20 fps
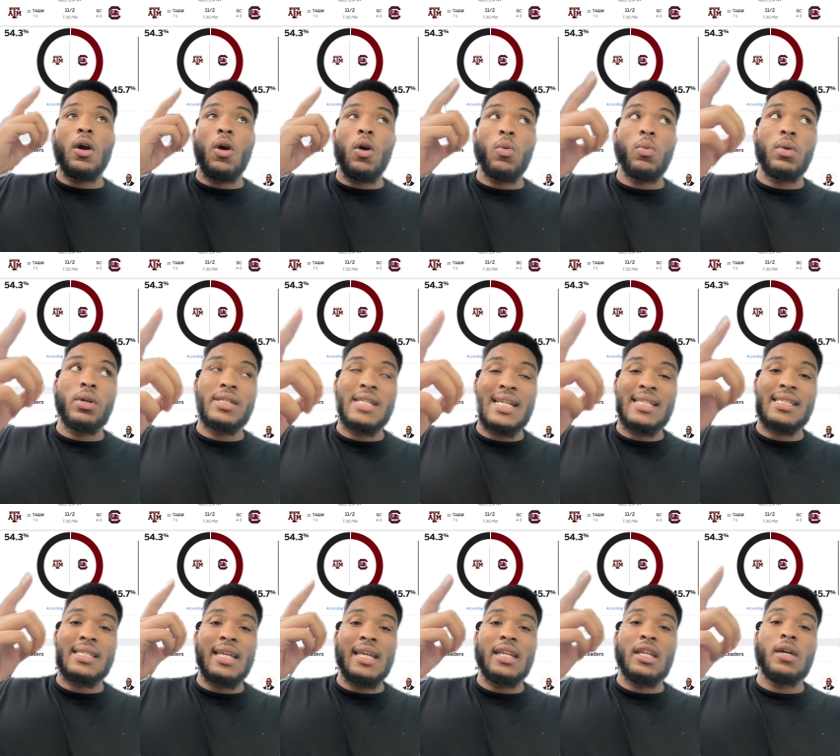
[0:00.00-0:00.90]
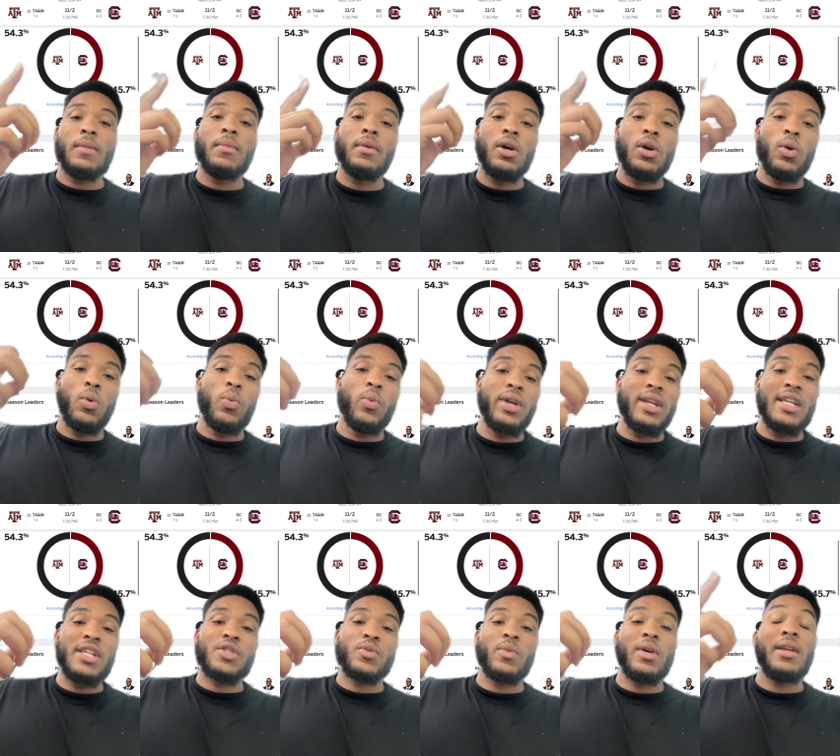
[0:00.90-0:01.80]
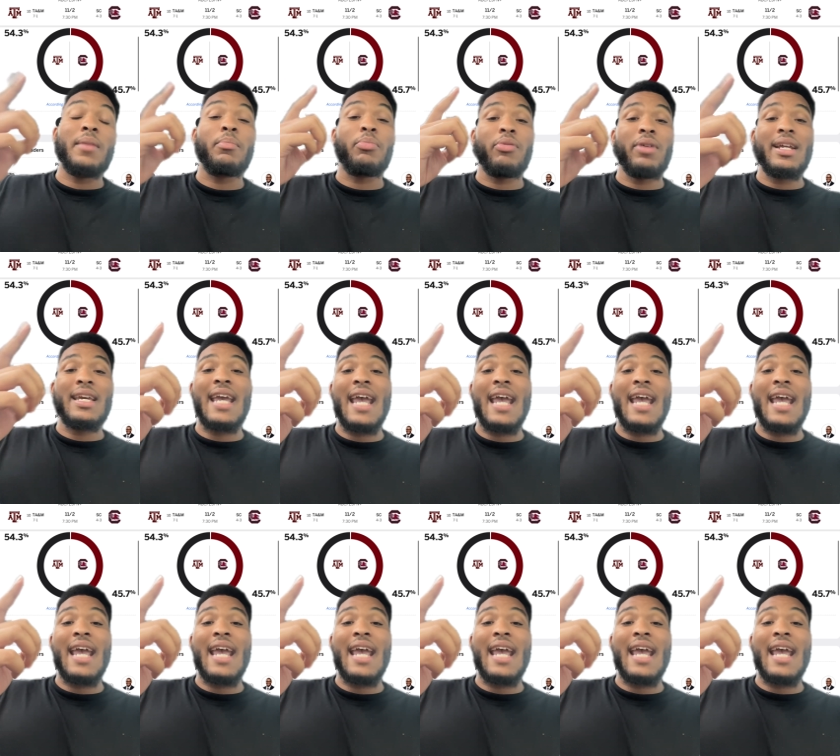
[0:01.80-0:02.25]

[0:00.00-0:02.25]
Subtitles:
or will Texas A&M win this one pretty